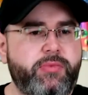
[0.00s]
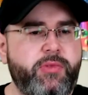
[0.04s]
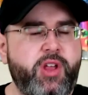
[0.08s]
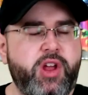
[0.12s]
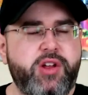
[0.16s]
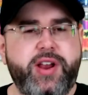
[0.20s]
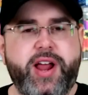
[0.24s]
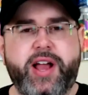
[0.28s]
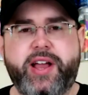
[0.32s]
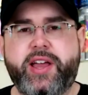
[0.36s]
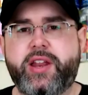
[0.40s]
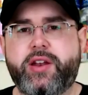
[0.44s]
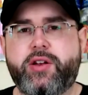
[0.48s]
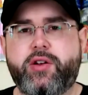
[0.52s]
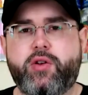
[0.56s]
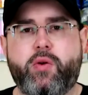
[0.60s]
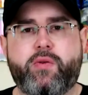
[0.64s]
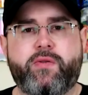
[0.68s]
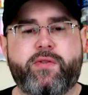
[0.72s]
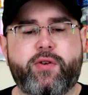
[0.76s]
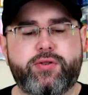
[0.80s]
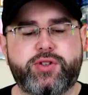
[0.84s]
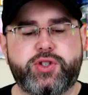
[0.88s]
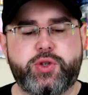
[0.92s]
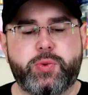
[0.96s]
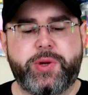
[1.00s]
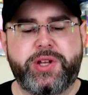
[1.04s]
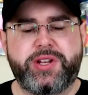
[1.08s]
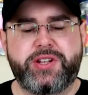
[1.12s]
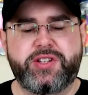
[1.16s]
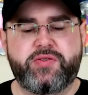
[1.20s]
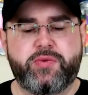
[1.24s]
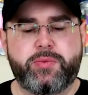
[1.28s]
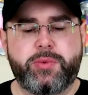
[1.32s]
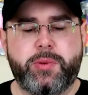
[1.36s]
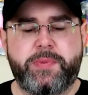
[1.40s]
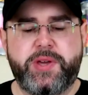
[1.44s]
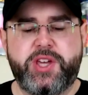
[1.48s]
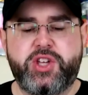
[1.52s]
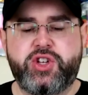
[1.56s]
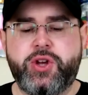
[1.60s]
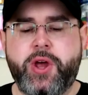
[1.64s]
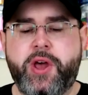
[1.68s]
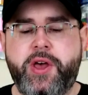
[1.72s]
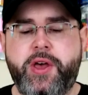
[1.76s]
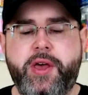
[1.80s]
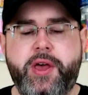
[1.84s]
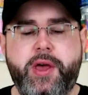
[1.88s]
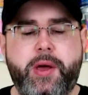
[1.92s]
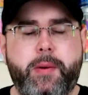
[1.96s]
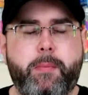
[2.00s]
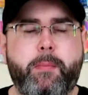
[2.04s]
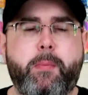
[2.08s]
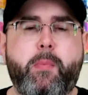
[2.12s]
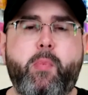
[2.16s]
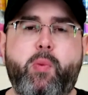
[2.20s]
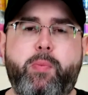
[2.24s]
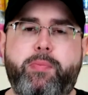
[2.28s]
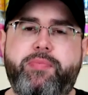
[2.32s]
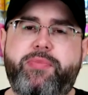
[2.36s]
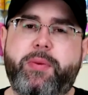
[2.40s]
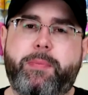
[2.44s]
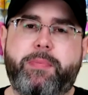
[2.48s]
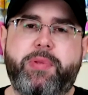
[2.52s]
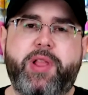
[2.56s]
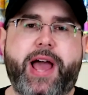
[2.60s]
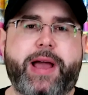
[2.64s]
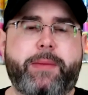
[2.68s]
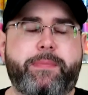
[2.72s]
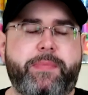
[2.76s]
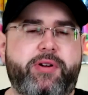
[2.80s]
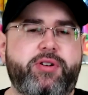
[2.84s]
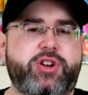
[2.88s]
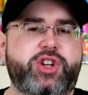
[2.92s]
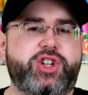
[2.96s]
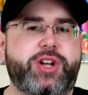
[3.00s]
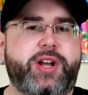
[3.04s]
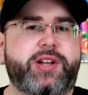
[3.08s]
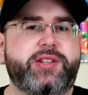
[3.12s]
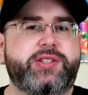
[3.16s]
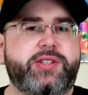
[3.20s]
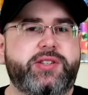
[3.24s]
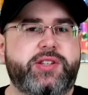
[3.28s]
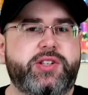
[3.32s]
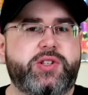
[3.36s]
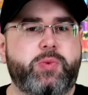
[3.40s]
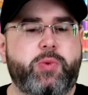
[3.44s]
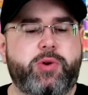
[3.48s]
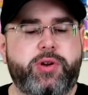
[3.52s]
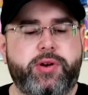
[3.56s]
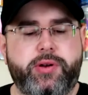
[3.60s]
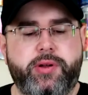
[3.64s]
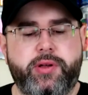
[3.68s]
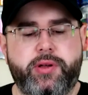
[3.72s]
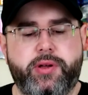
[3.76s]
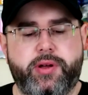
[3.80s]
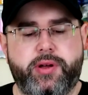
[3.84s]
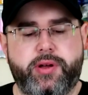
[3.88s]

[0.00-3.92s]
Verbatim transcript: not getting an overt sweetness from the peach. The blackberry shines in this one,